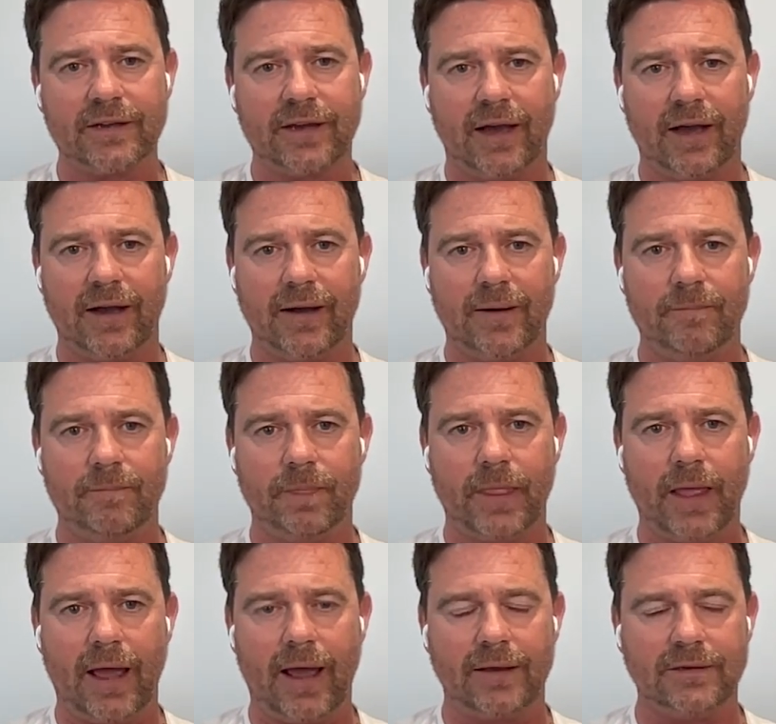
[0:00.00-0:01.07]
Um,
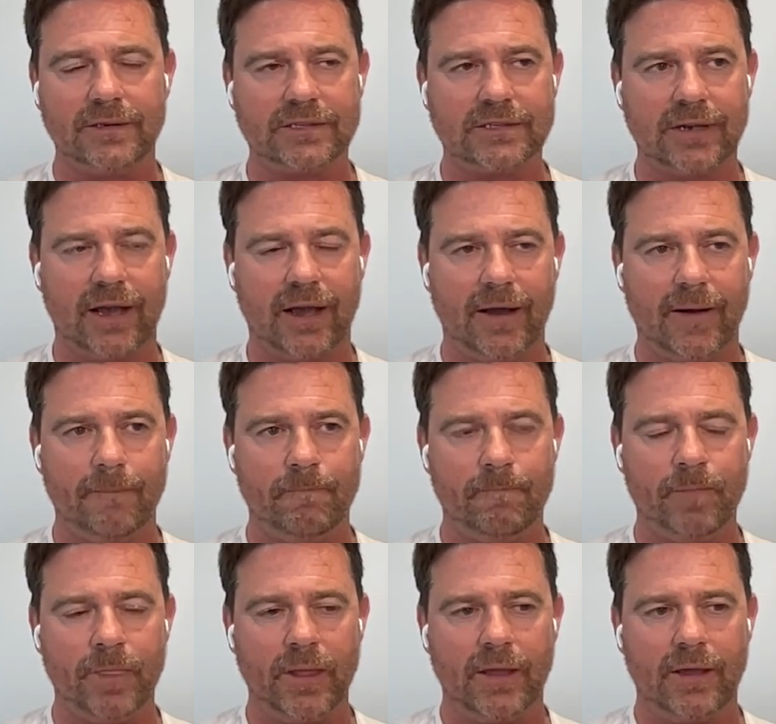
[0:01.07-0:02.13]
and um,
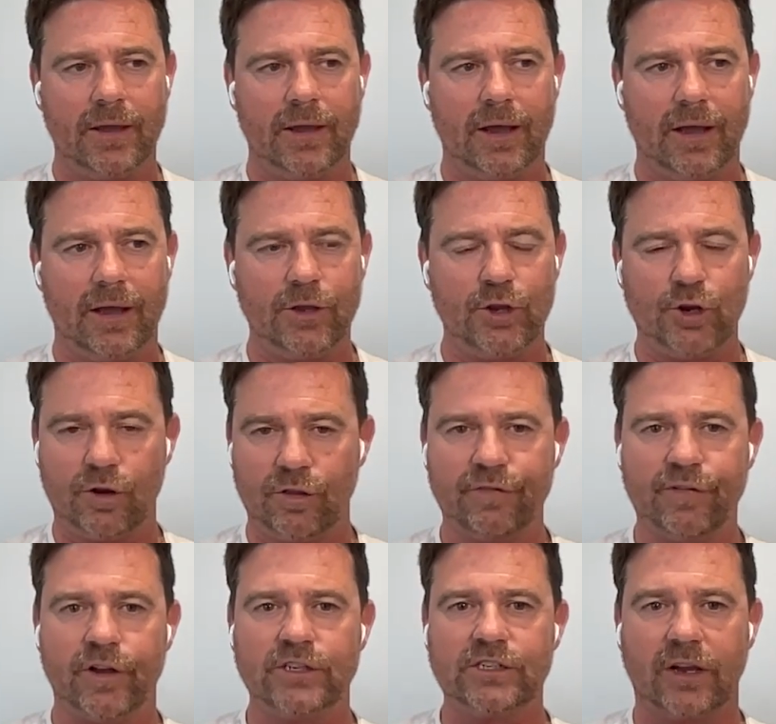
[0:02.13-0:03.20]
you know, the
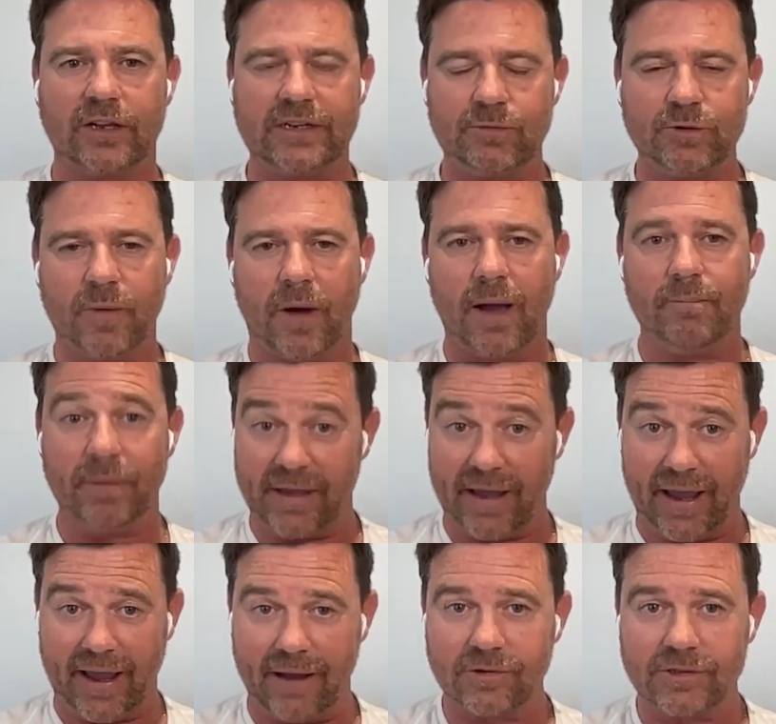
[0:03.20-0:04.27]
first thing I did was buy a bigger
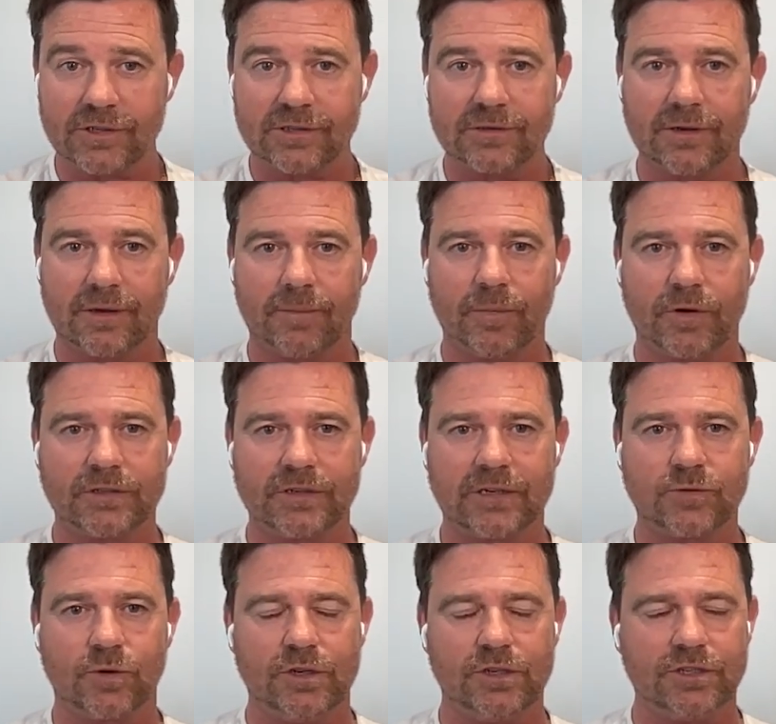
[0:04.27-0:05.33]
house uh, because
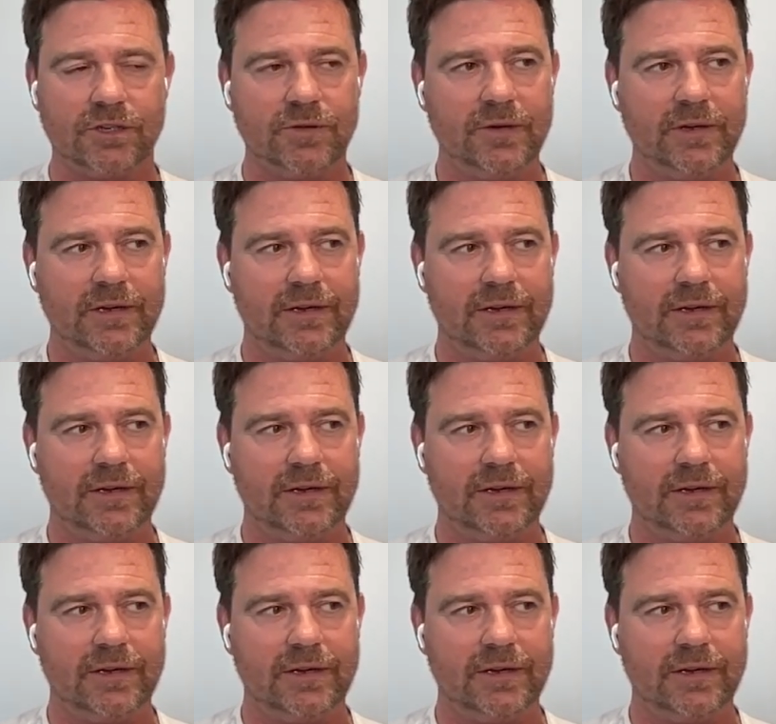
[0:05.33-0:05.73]
that's what you do.